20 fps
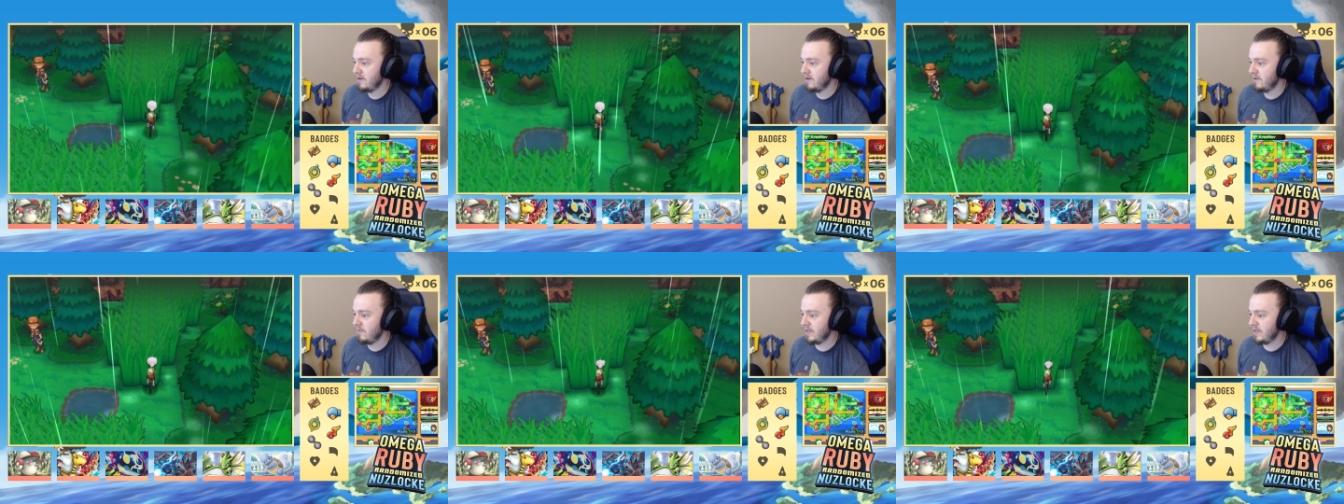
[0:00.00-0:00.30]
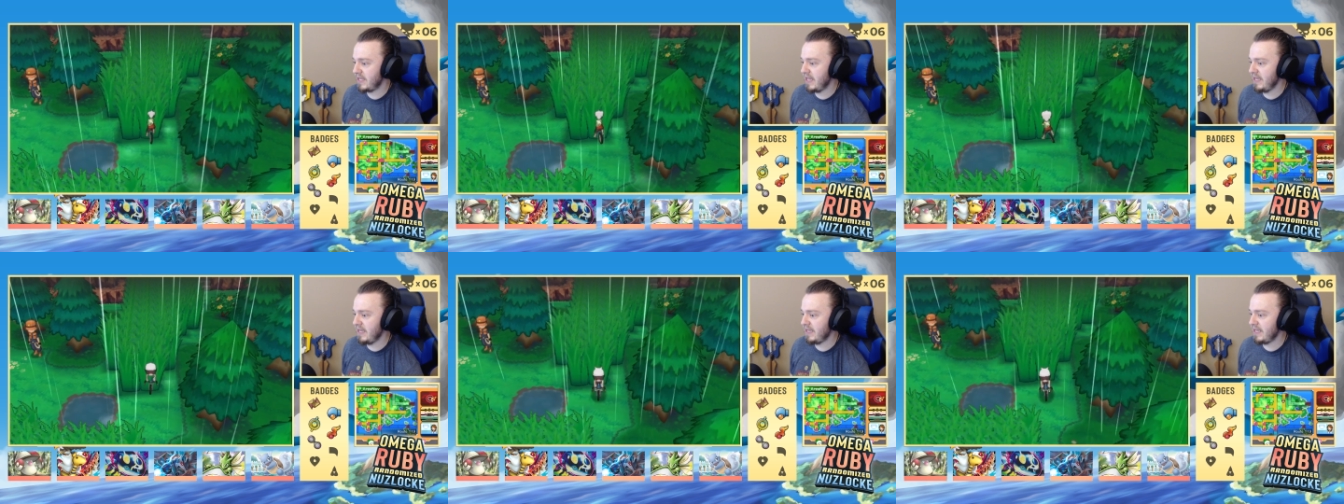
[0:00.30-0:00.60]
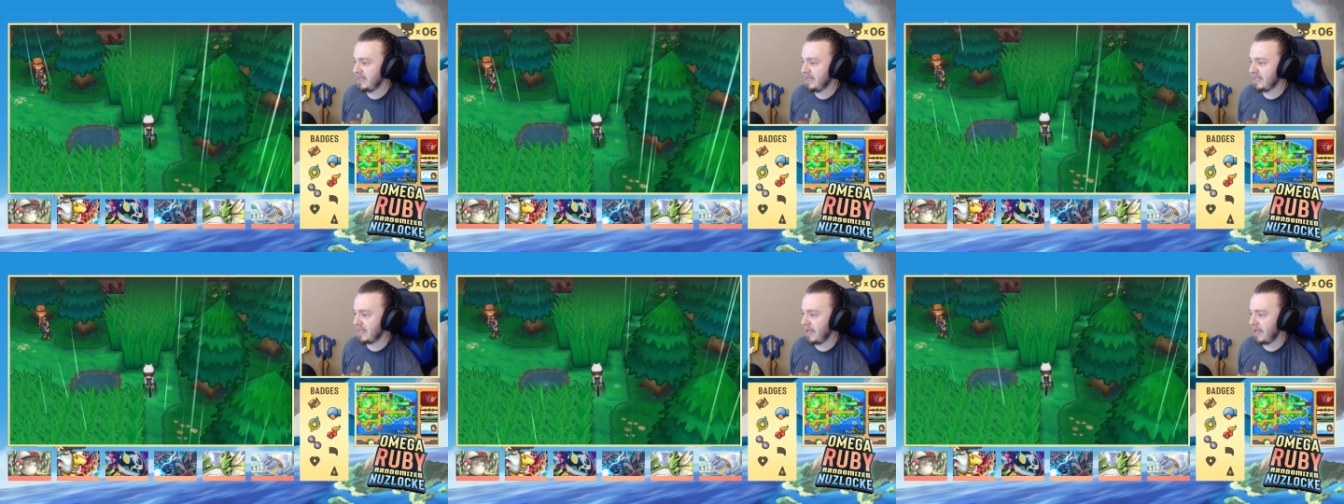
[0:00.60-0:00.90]
we can't
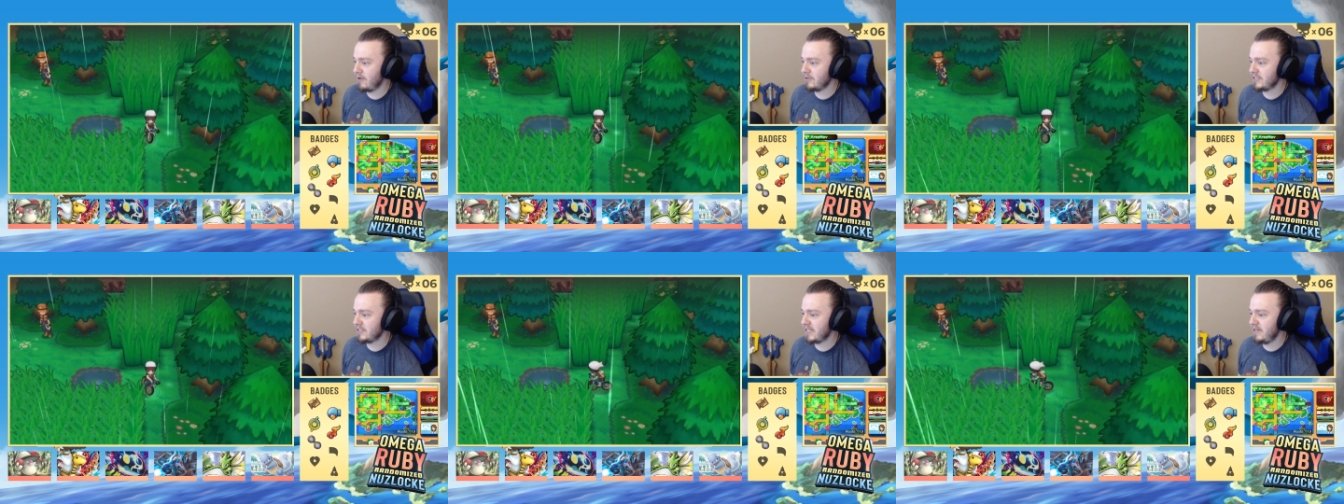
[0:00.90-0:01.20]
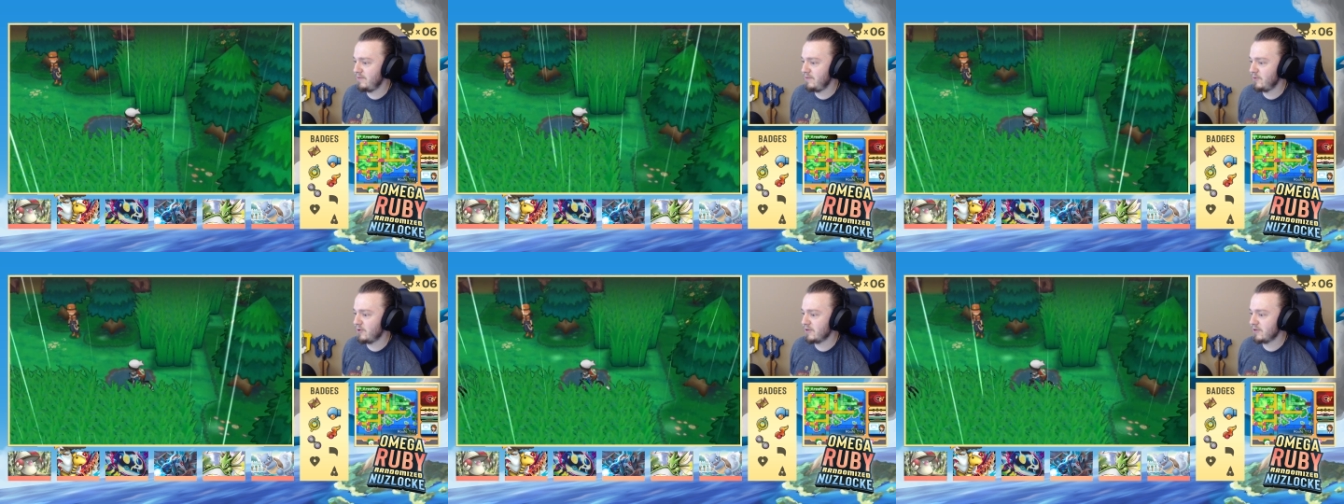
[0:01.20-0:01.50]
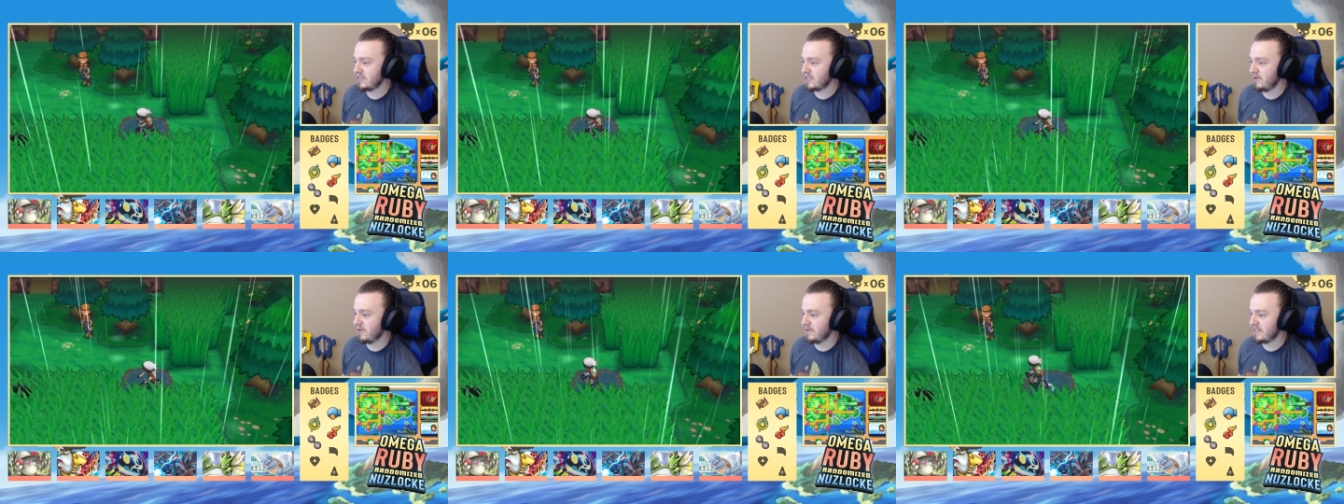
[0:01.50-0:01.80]
get encounters
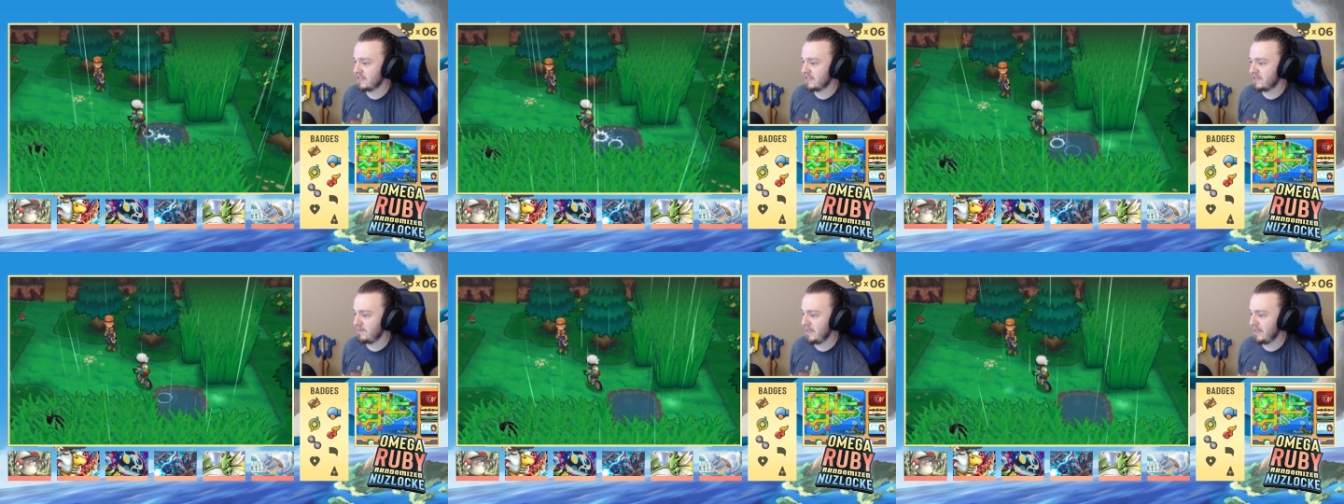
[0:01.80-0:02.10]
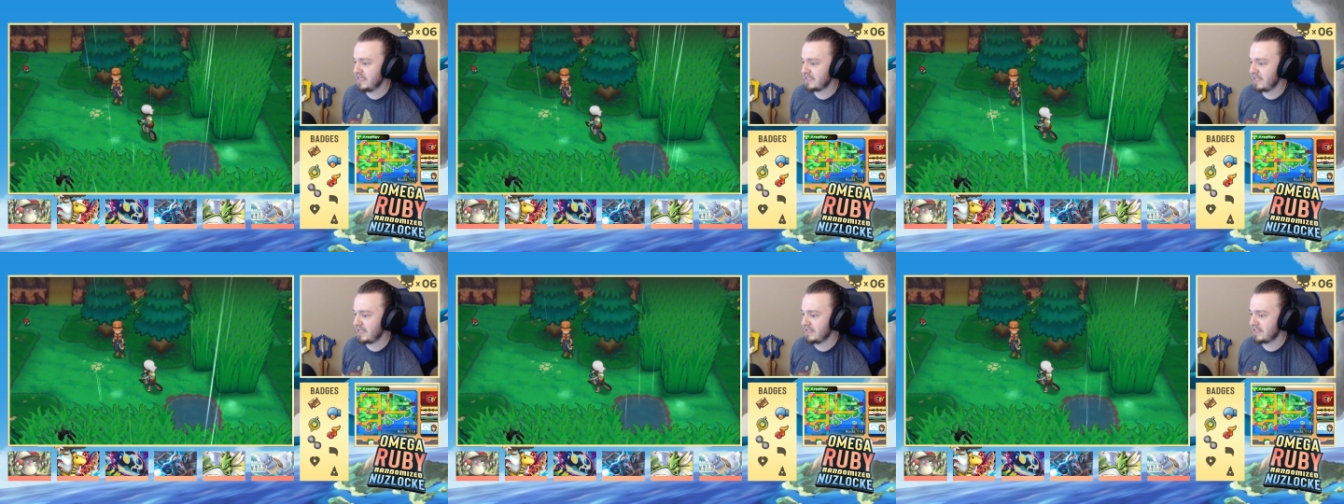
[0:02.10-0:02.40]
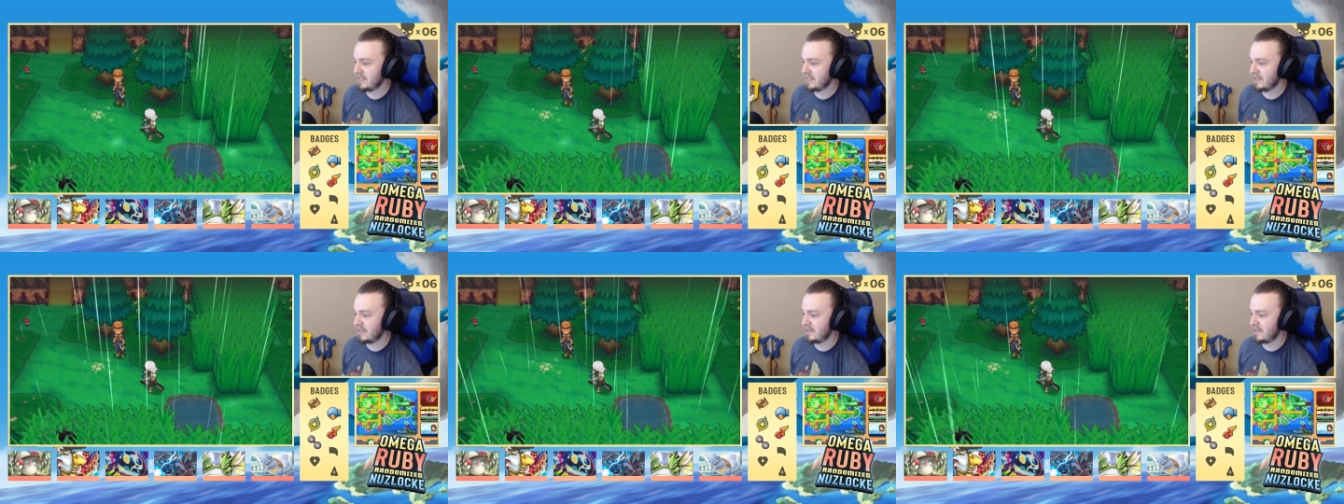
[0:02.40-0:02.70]
anymore, so it doesn't make
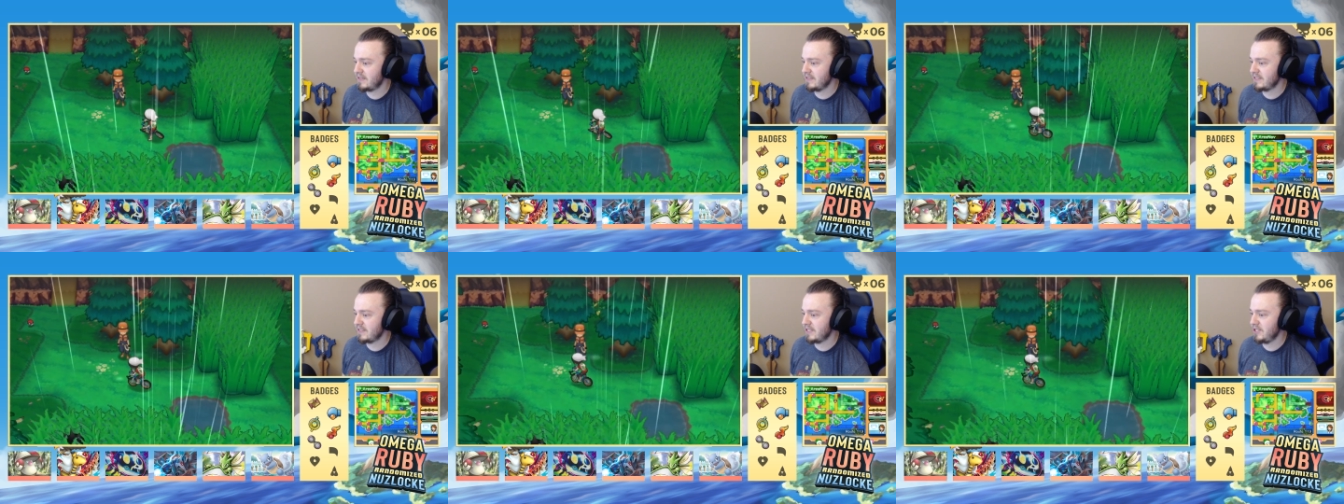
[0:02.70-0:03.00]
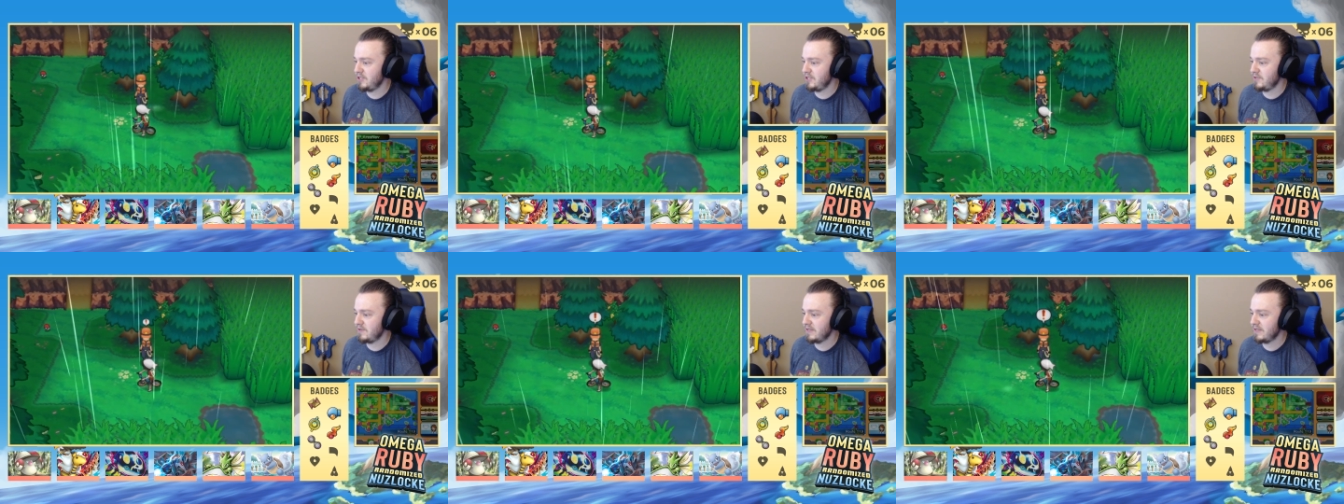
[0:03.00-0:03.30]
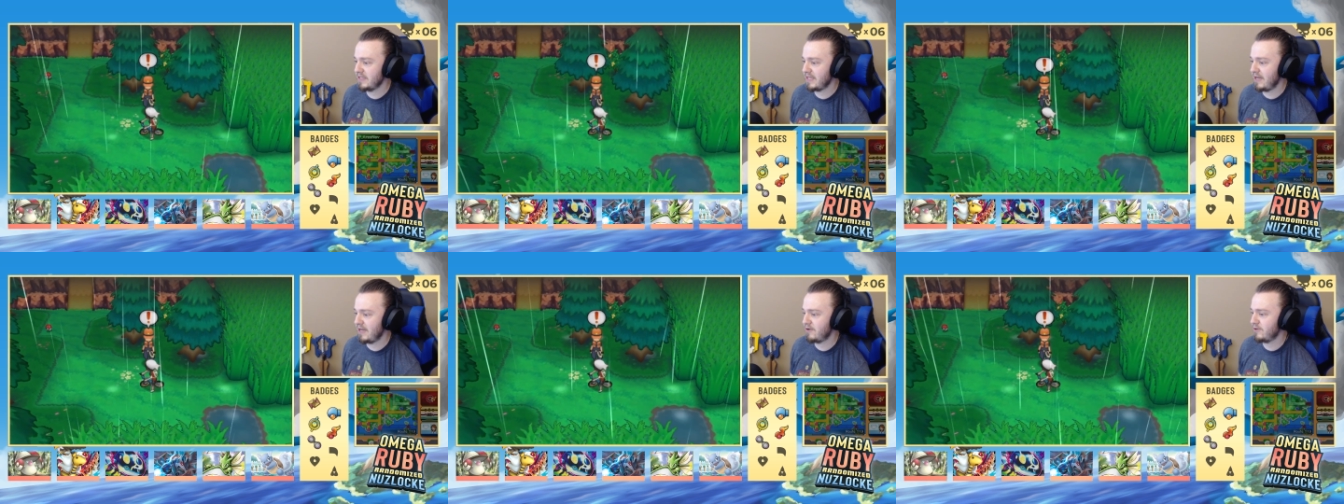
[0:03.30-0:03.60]
sense to continue to
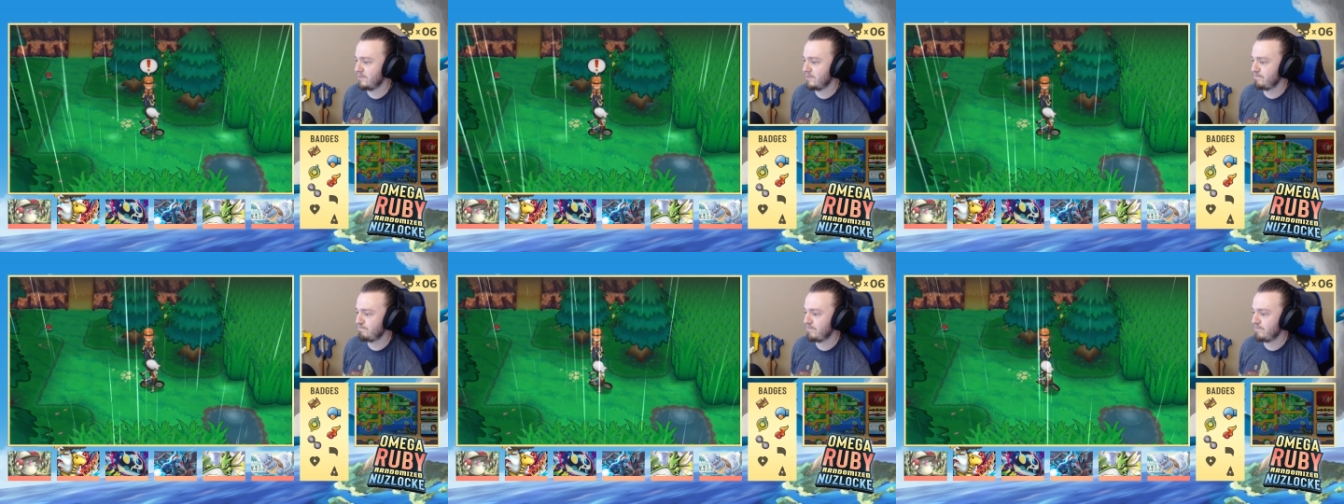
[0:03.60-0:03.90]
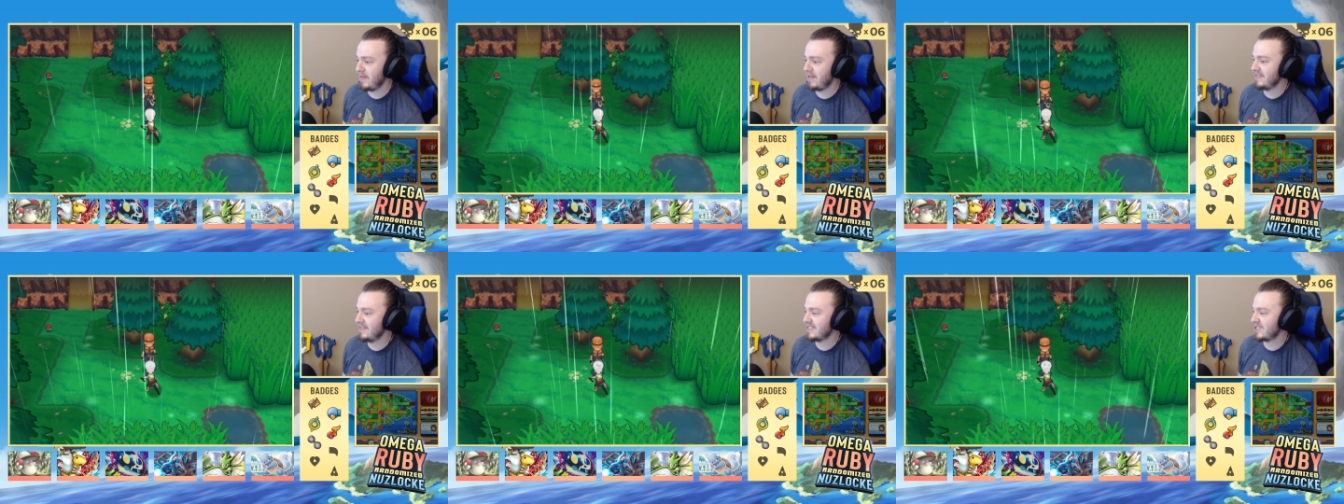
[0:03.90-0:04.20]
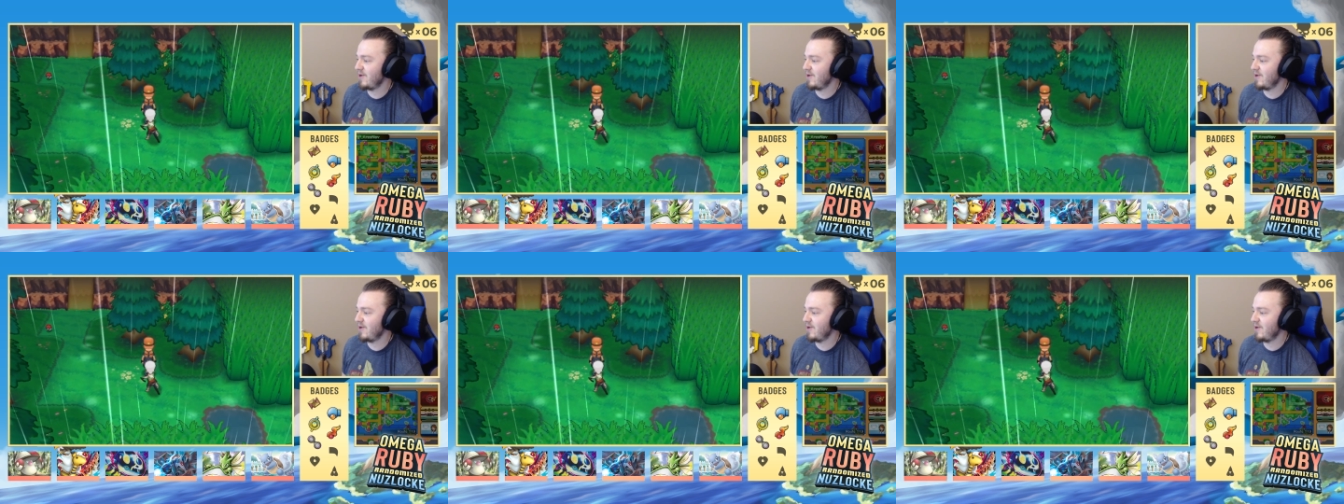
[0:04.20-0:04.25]
encounter Mon,